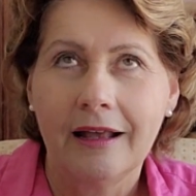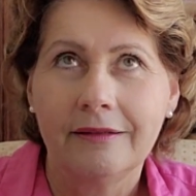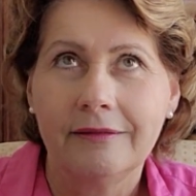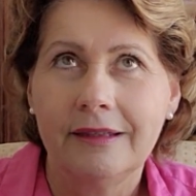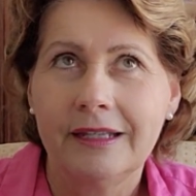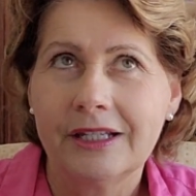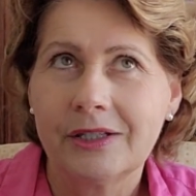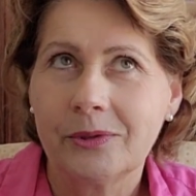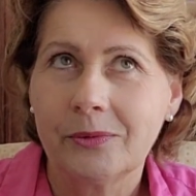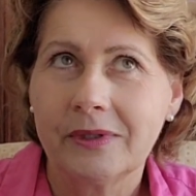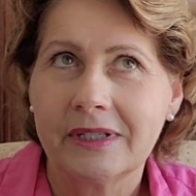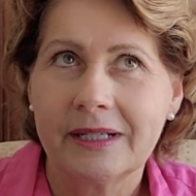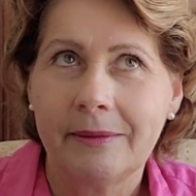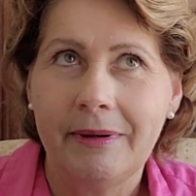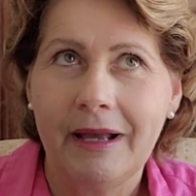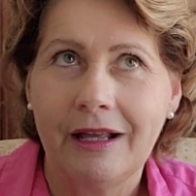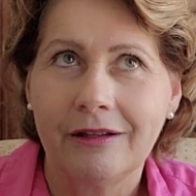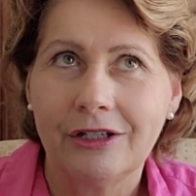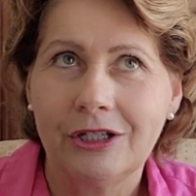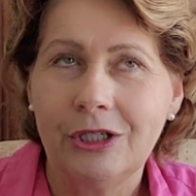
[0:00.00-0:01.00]
This was
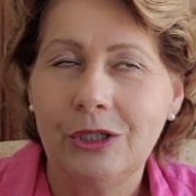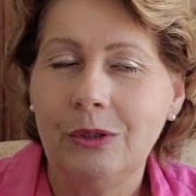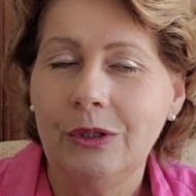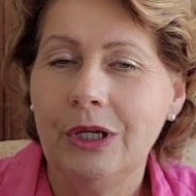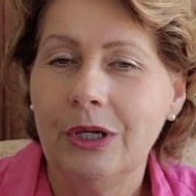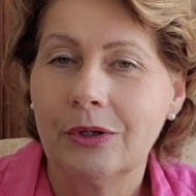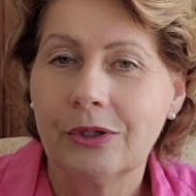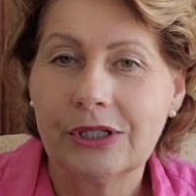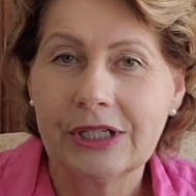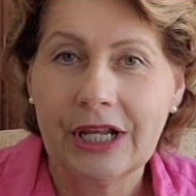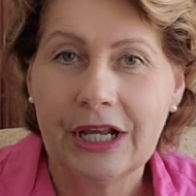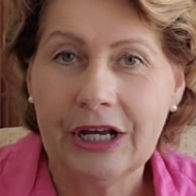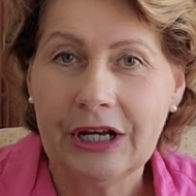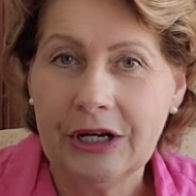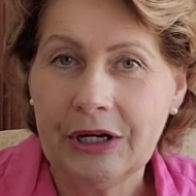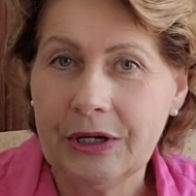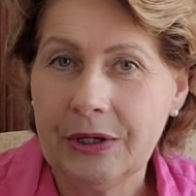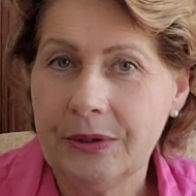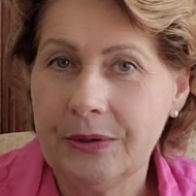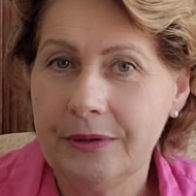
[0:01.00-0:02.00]
about 2 years
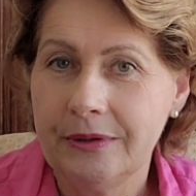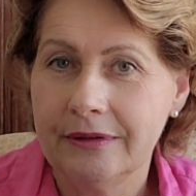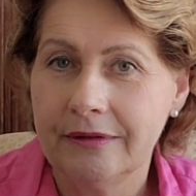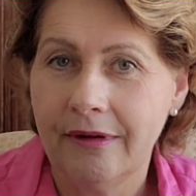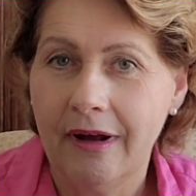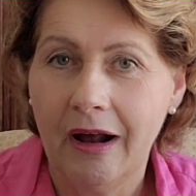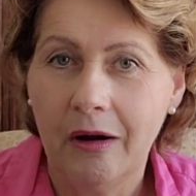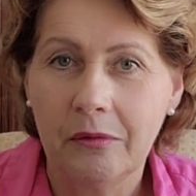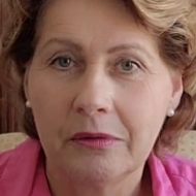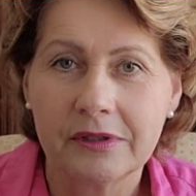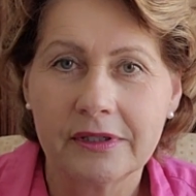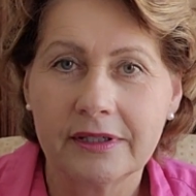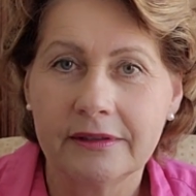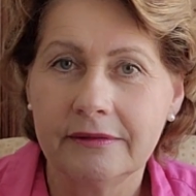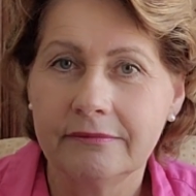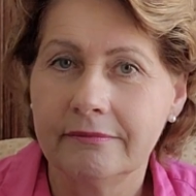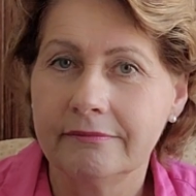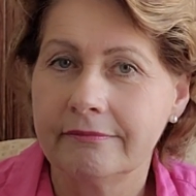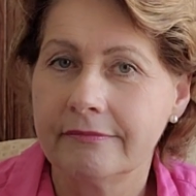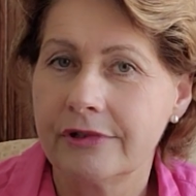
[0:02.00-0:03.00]
ago. I was
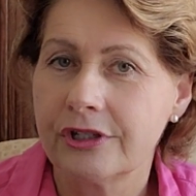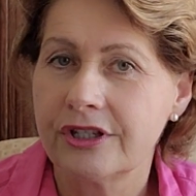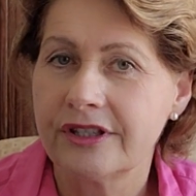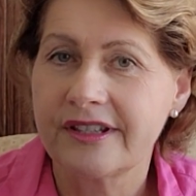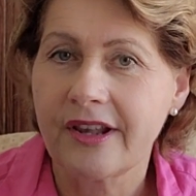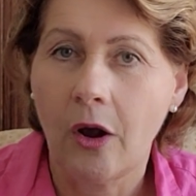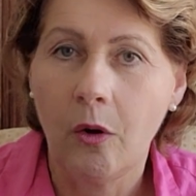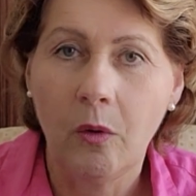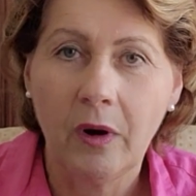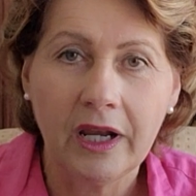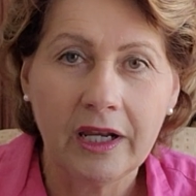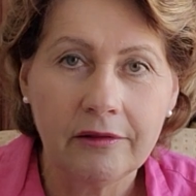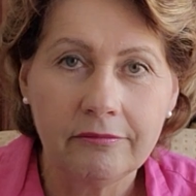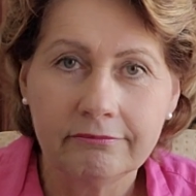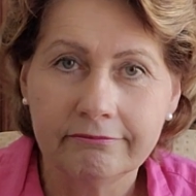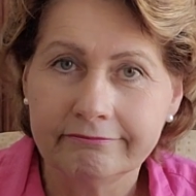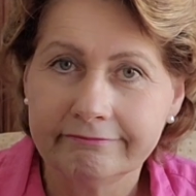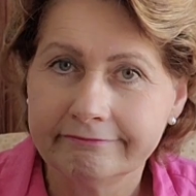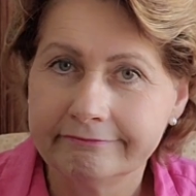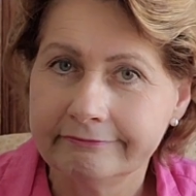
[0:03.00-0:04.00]
sewing
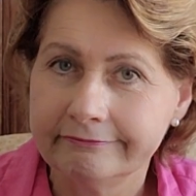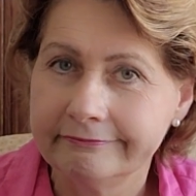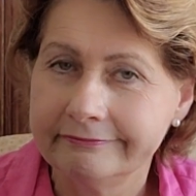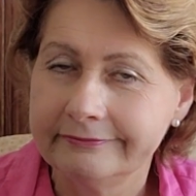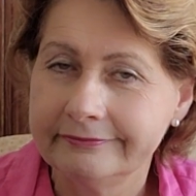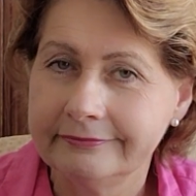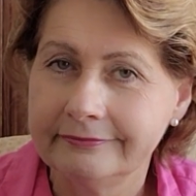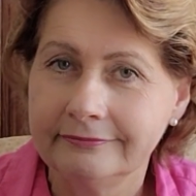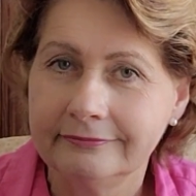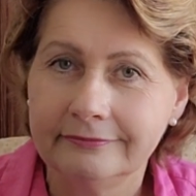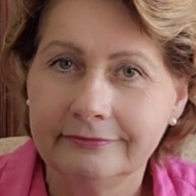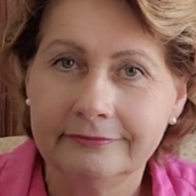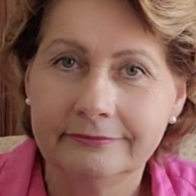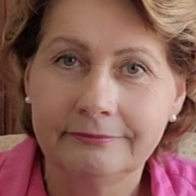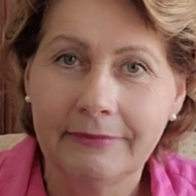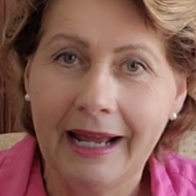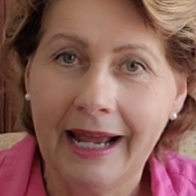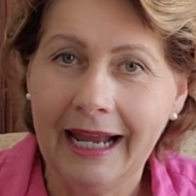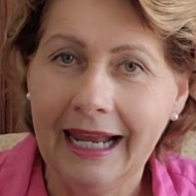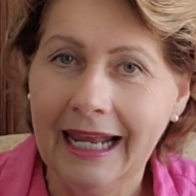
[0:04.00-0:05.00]

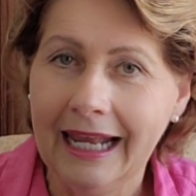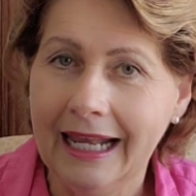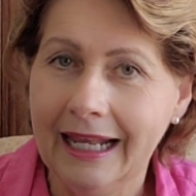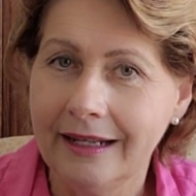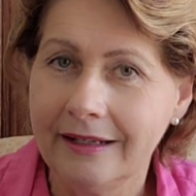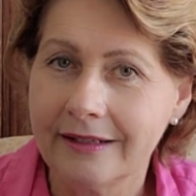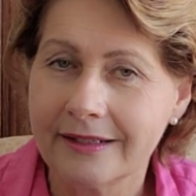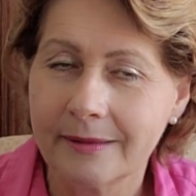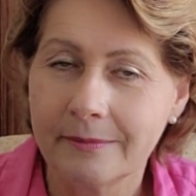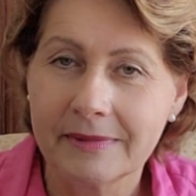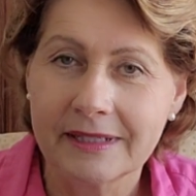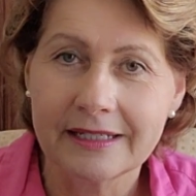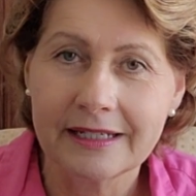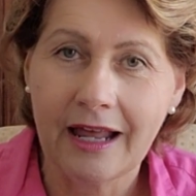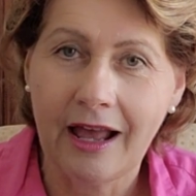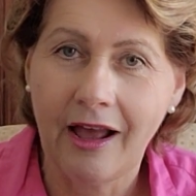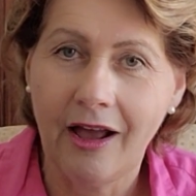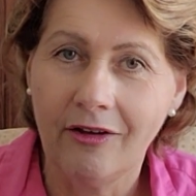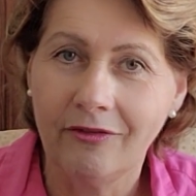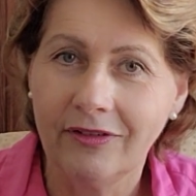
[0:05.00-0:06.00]
by hand some
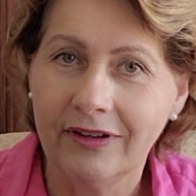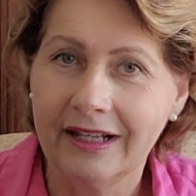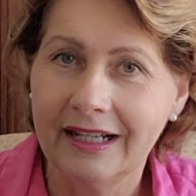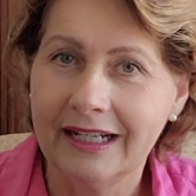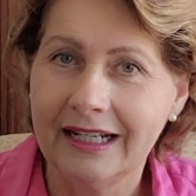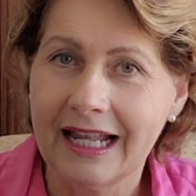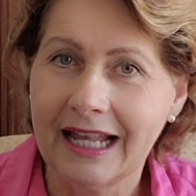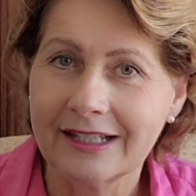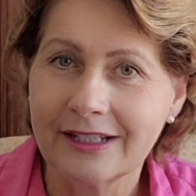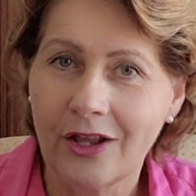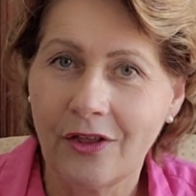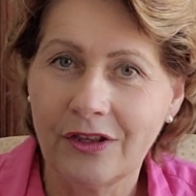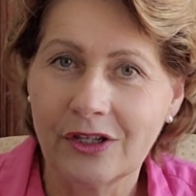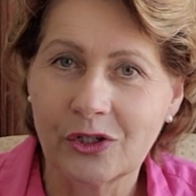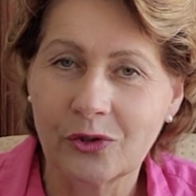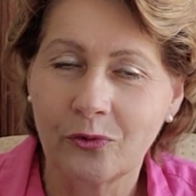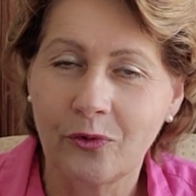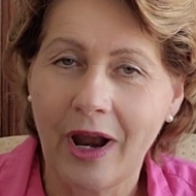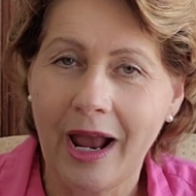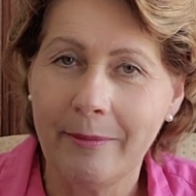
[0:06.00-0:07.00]
stuff, and I saw
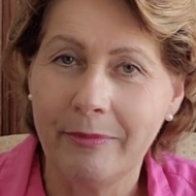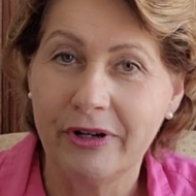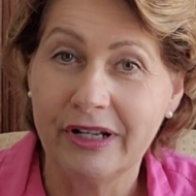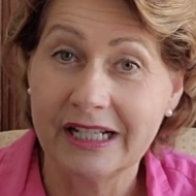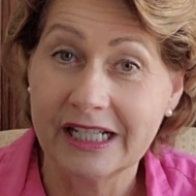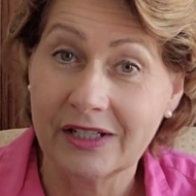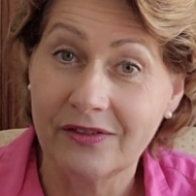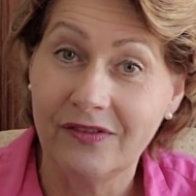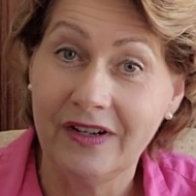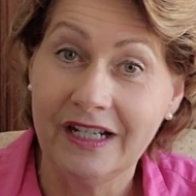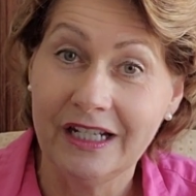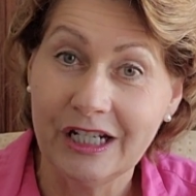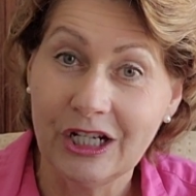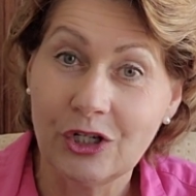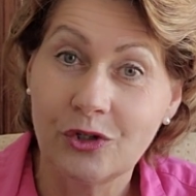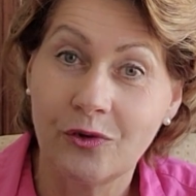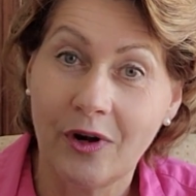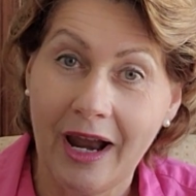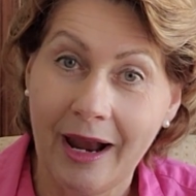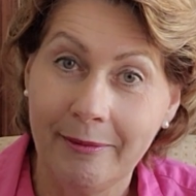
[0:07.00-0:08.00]
this rabbit, this
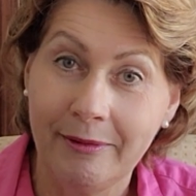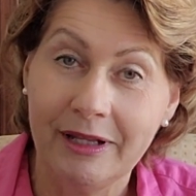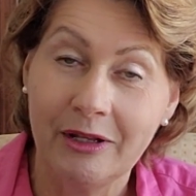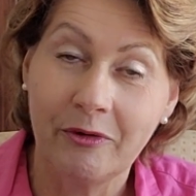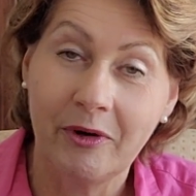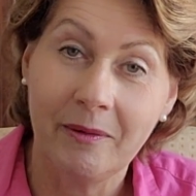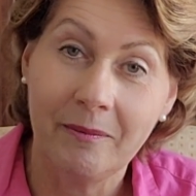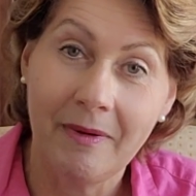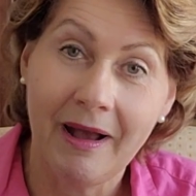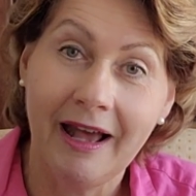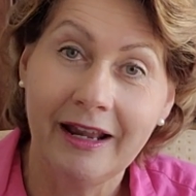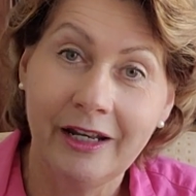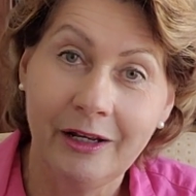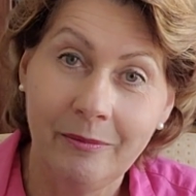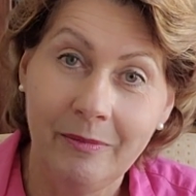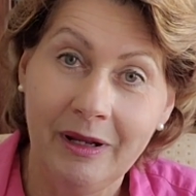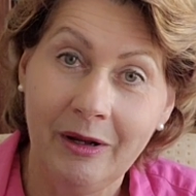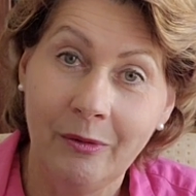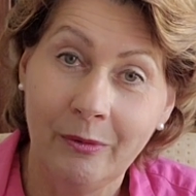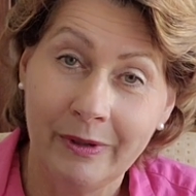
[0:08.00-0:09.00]
vintage rabbit that reminded
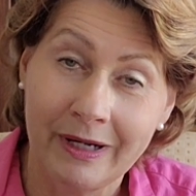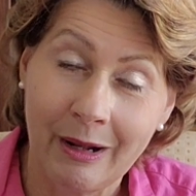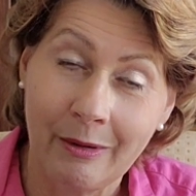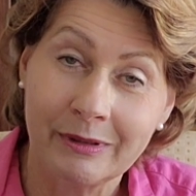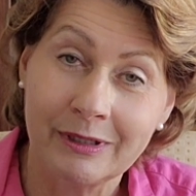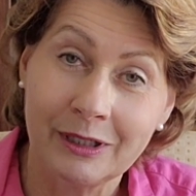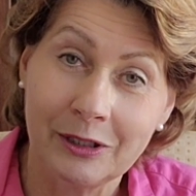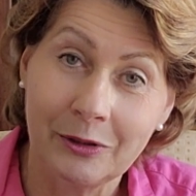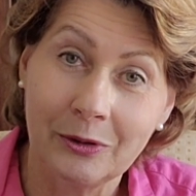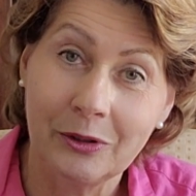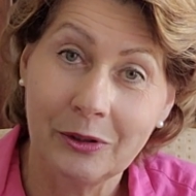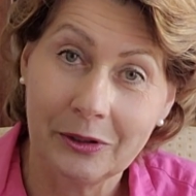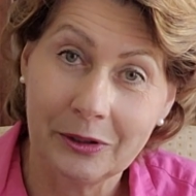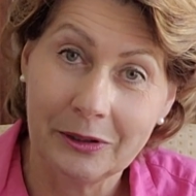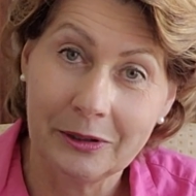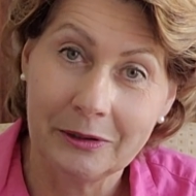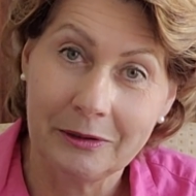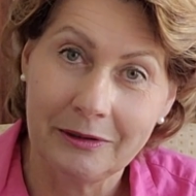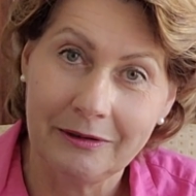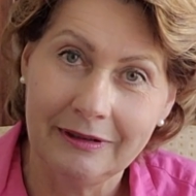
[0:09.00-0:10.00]
me of when I was a little
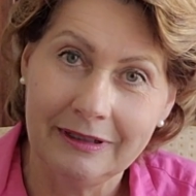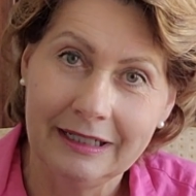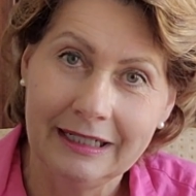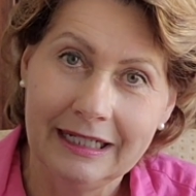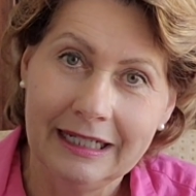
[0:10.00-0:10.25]
girl.